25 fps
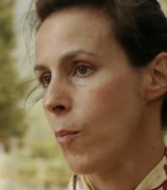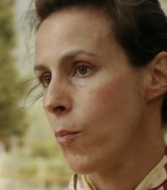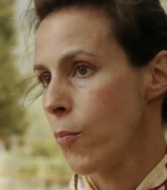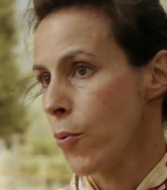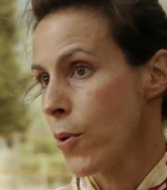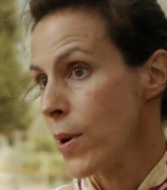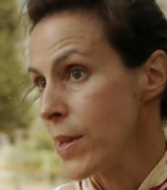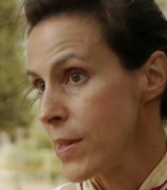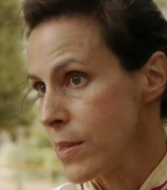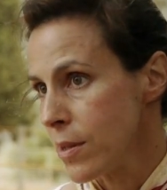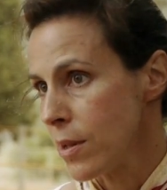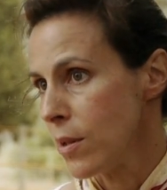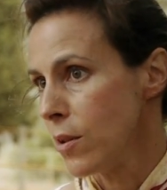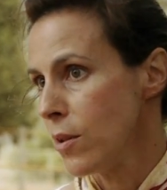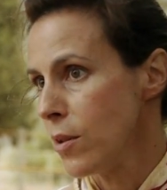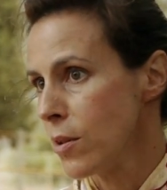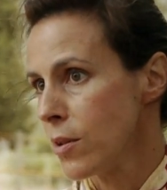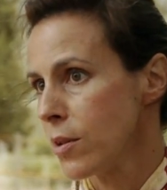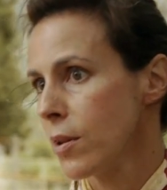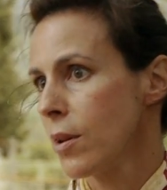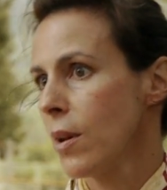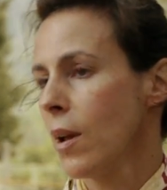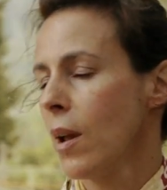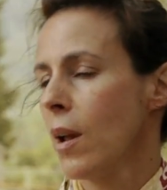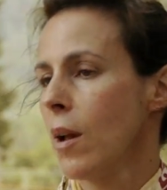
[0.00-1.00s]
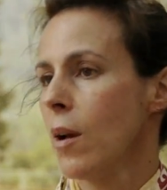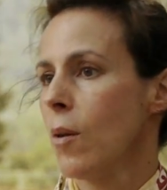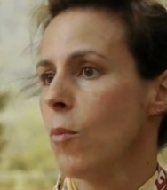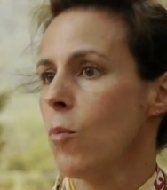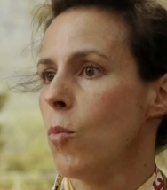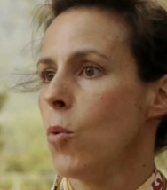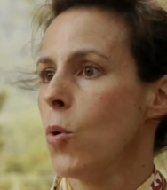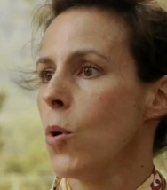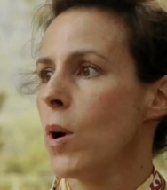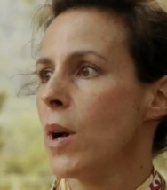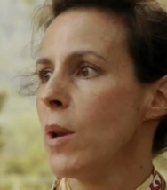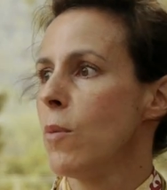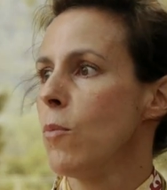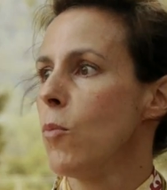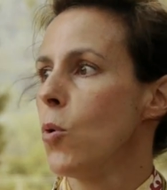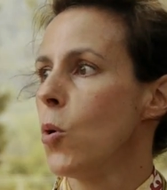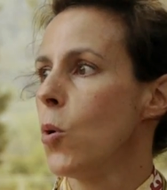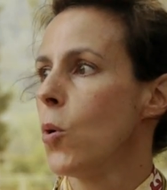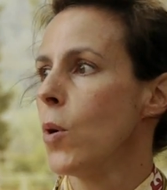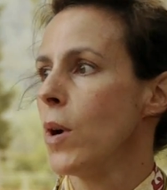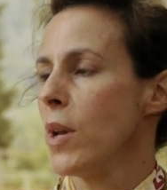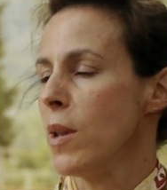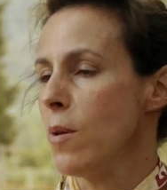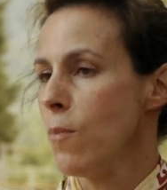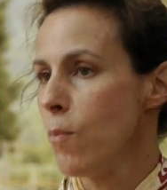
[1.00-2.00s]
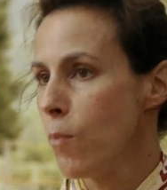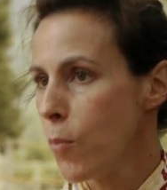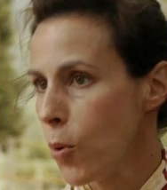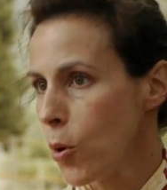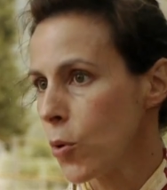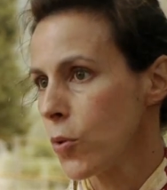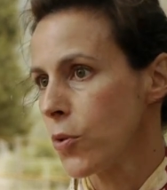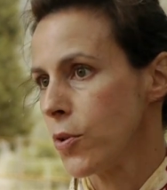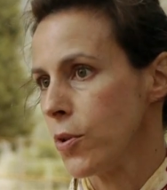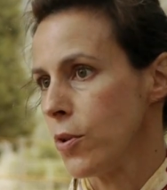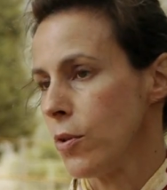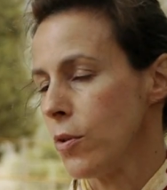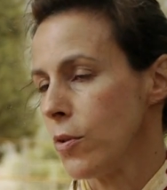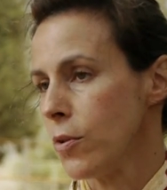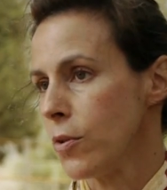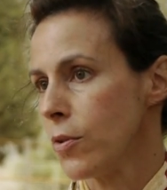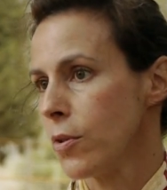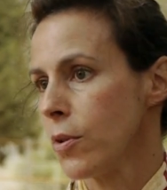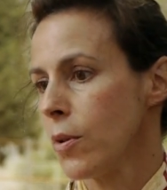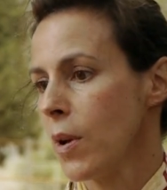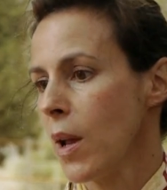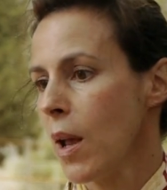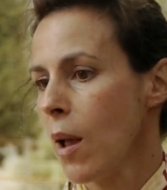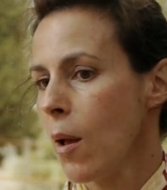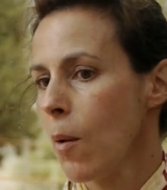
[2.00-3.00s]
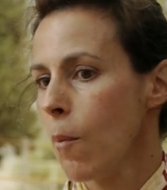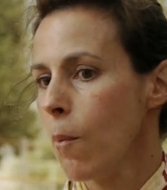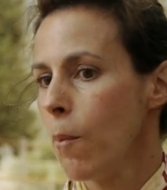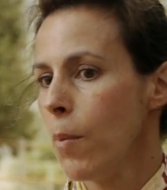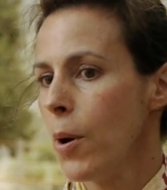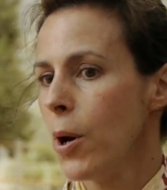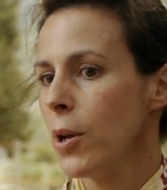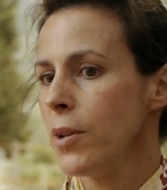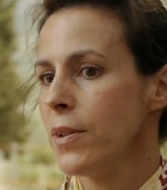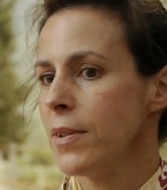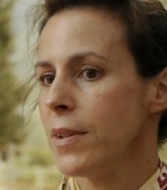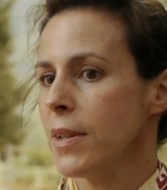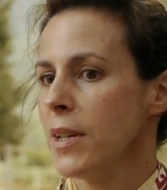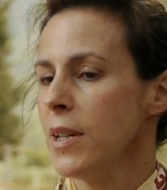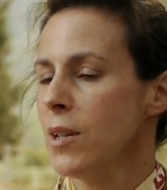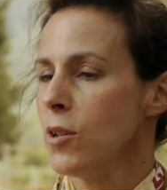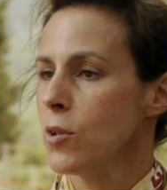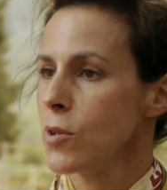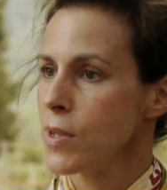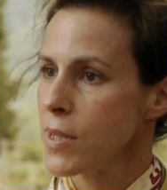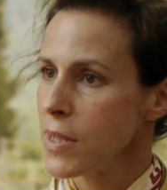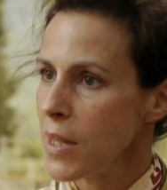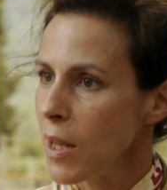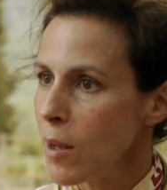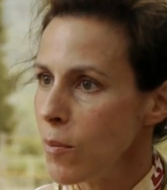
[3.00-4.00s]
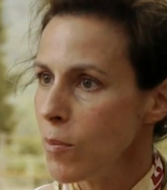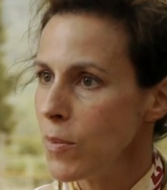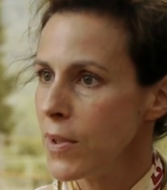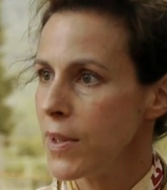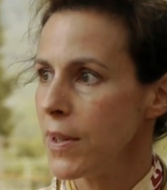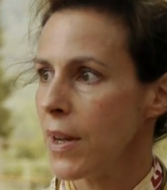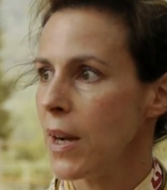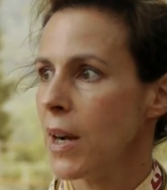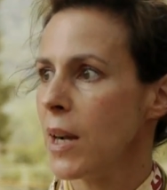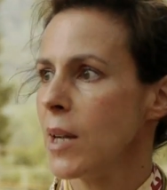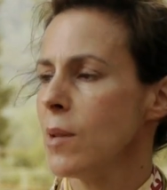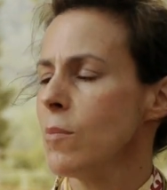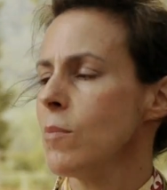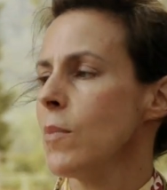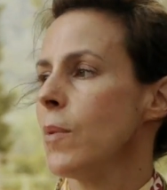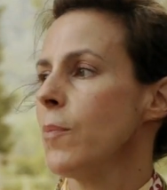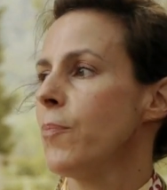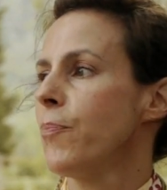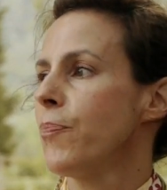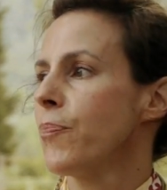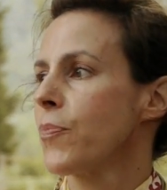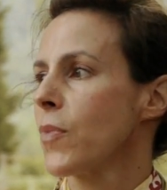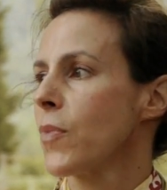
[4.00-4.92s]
present, more and more important. But in the same time,